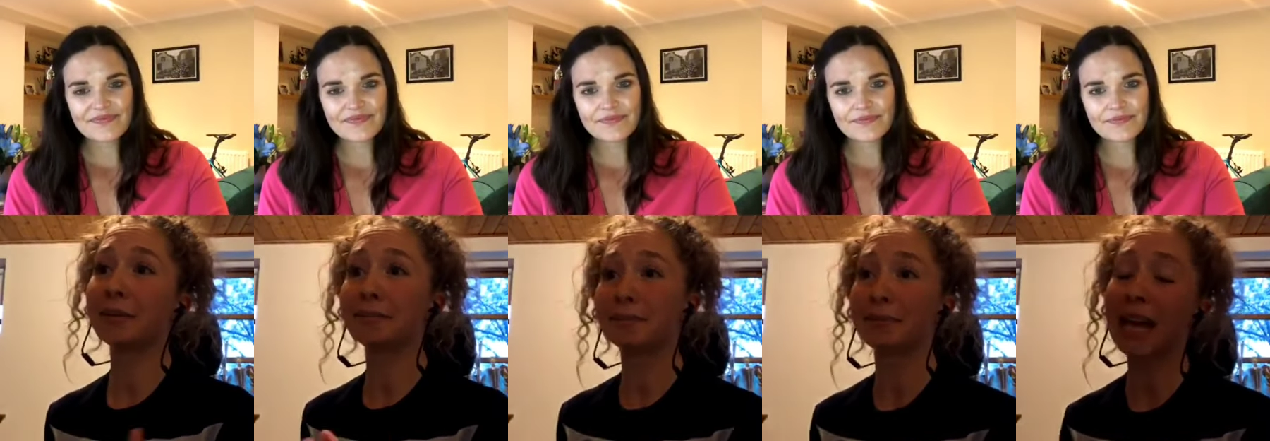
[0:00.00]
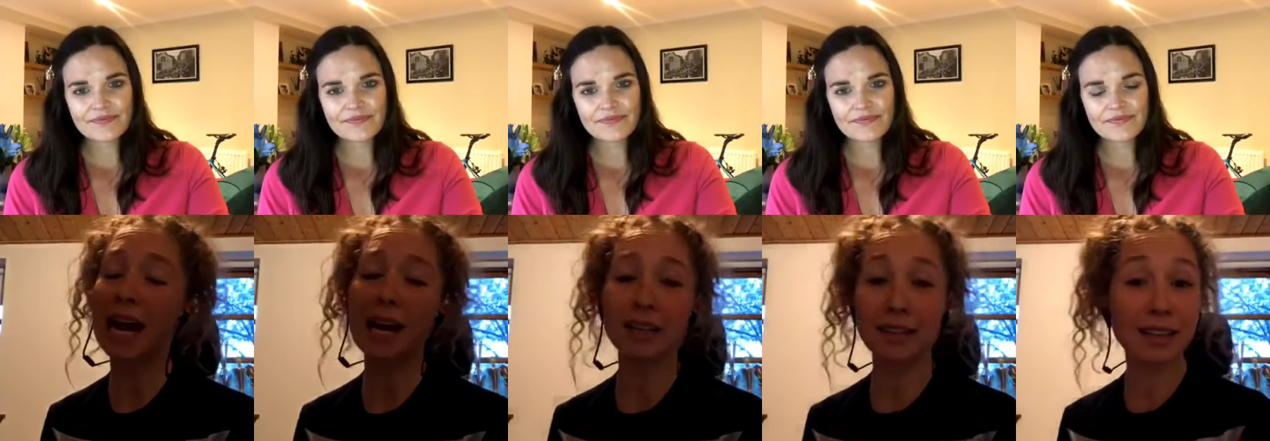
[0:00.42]
Speaker 1: yeah,
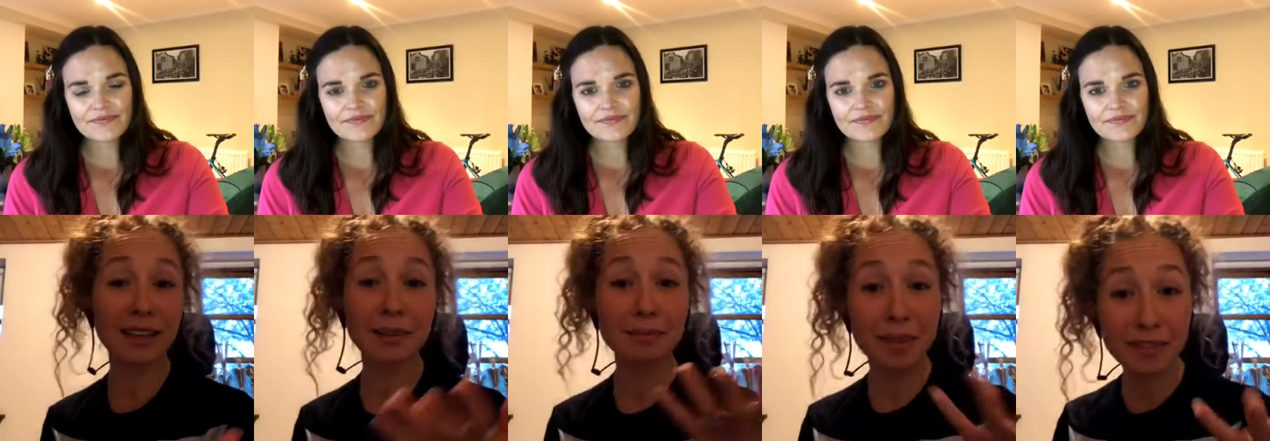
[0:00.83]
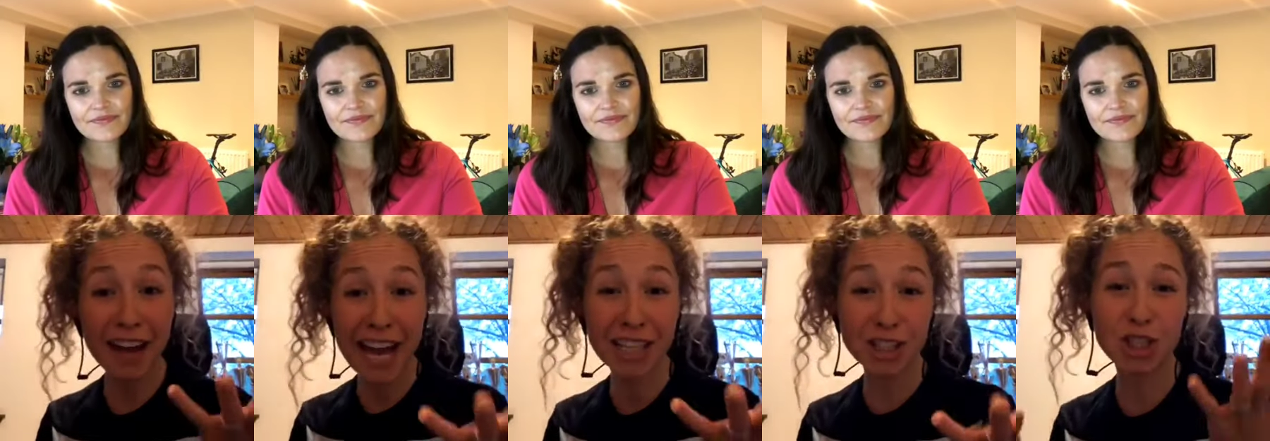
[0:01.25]
if I had
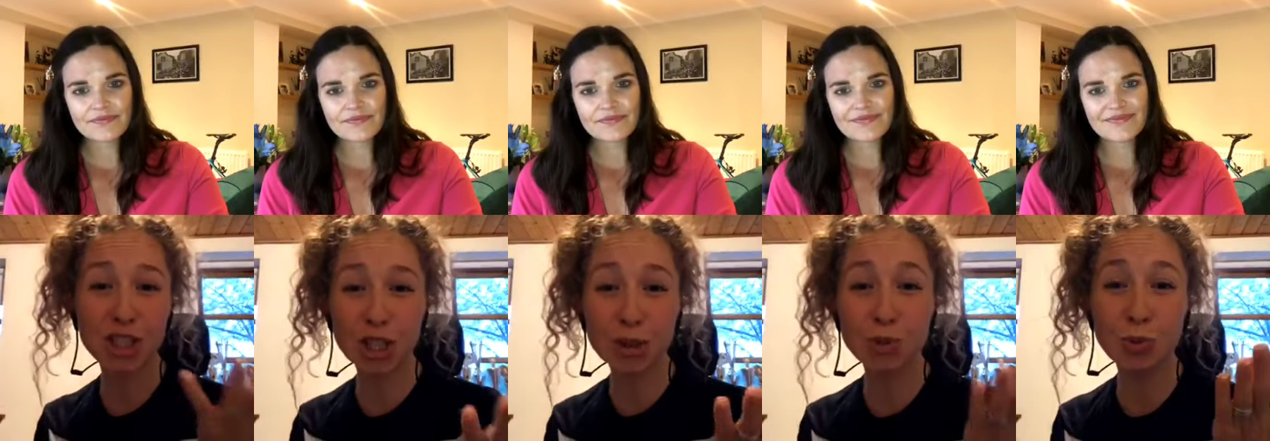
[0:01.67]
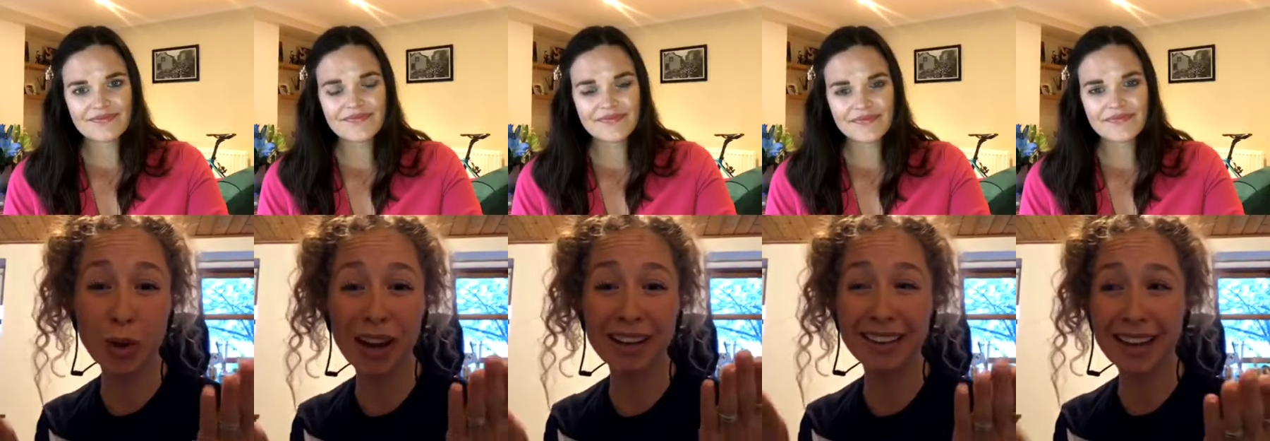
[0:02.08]
to choose one
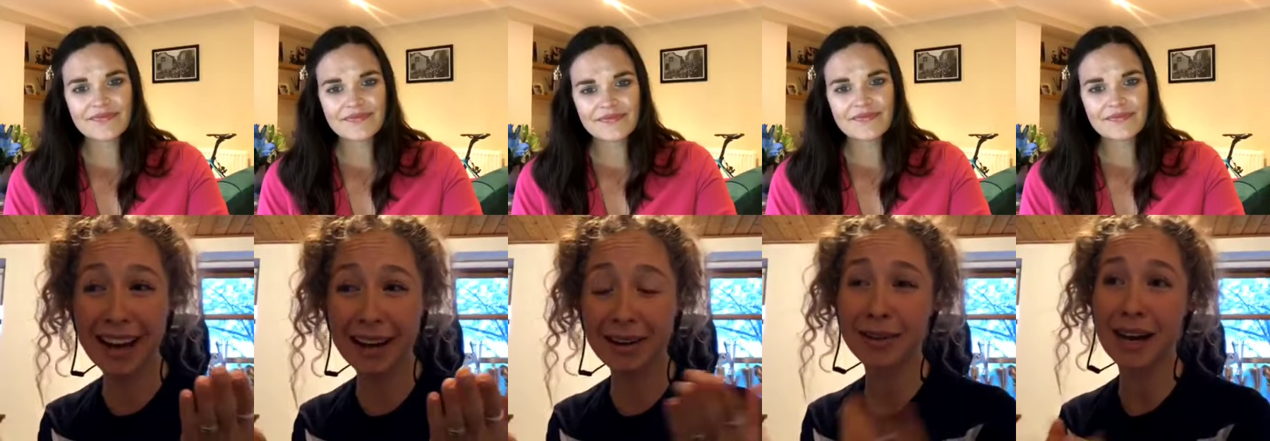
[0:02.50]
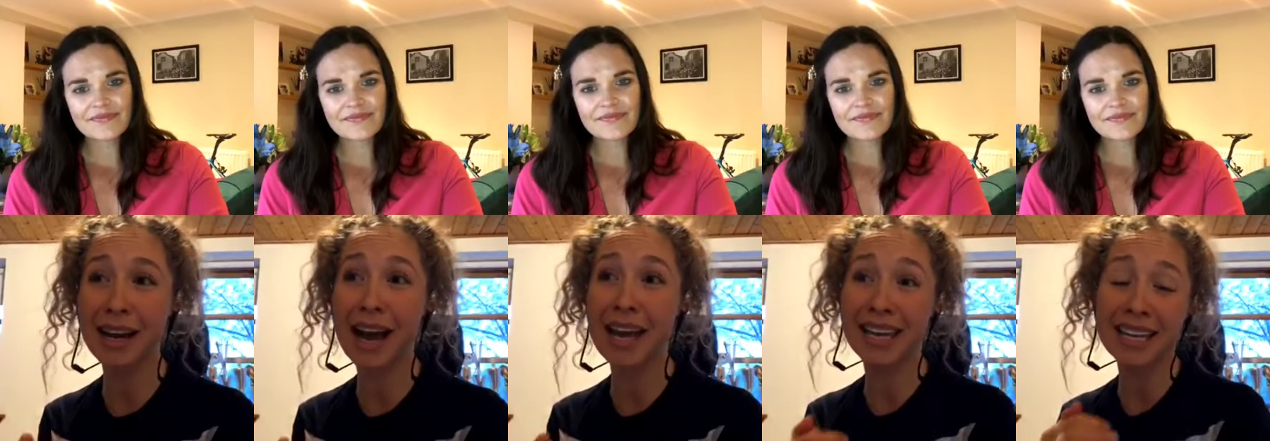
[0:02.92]
now, I
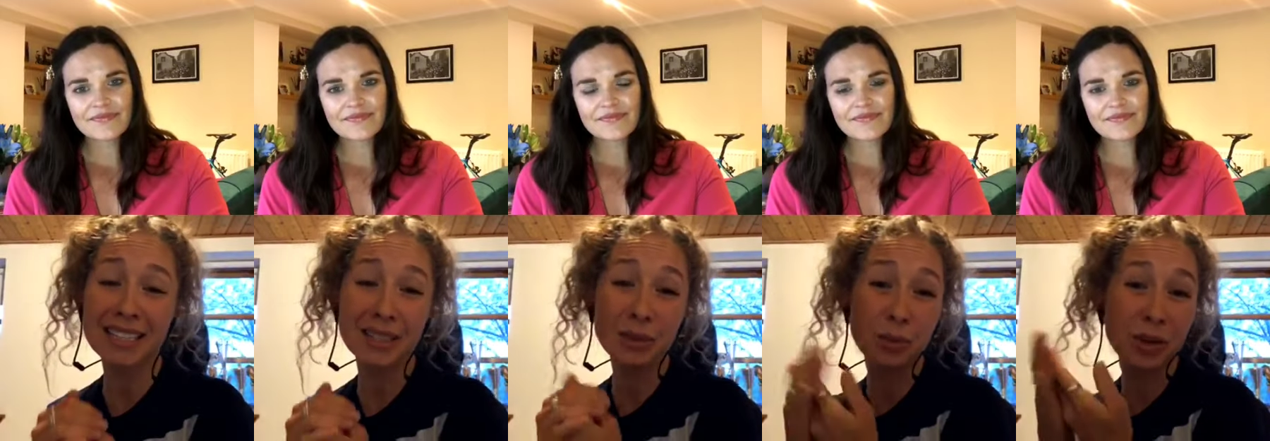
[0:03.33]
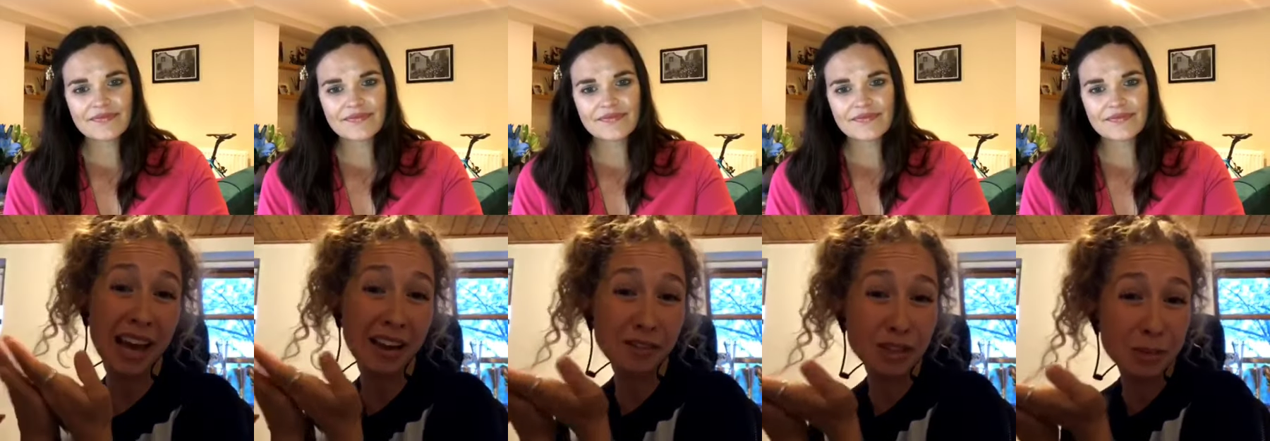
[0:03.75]
guess it would have
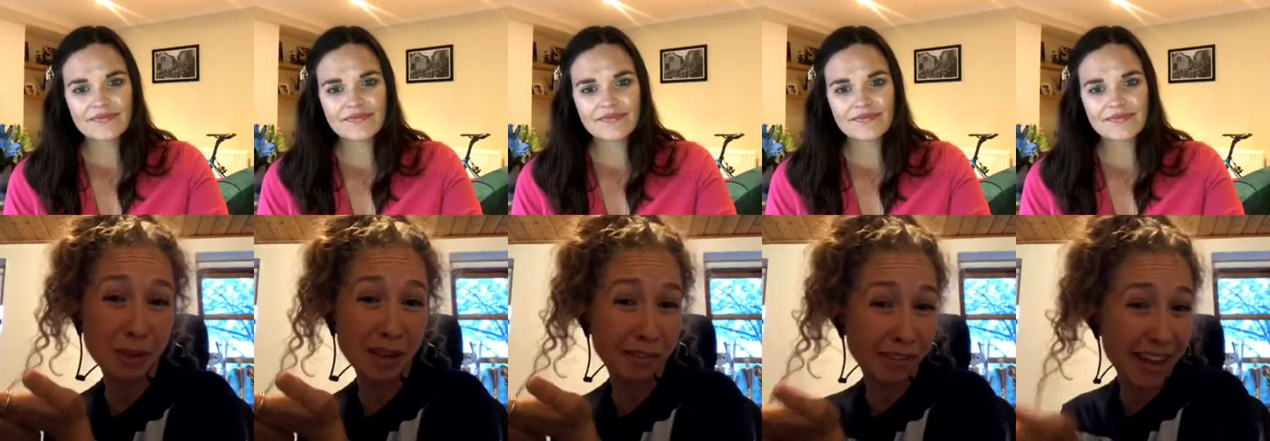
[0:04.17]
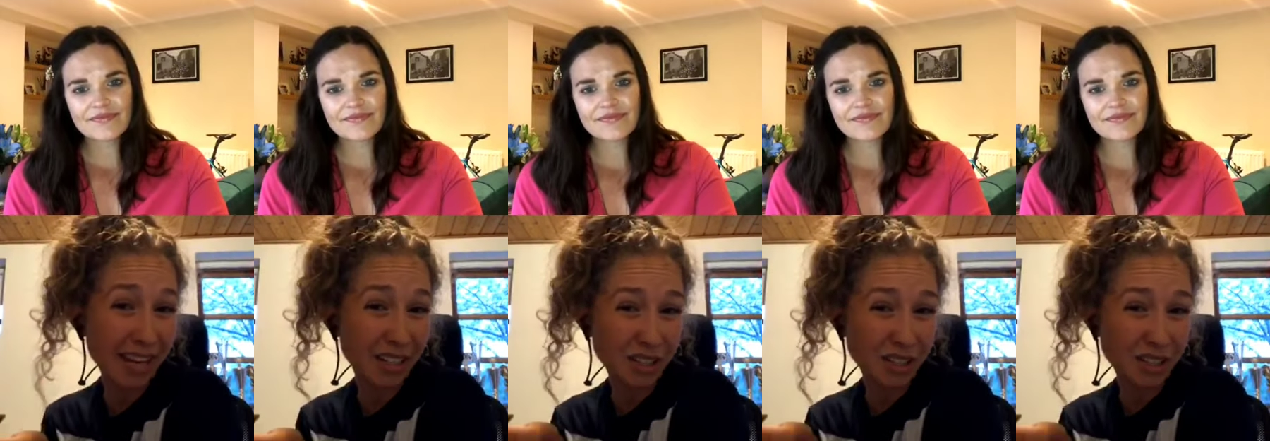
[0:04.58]
to be Flanders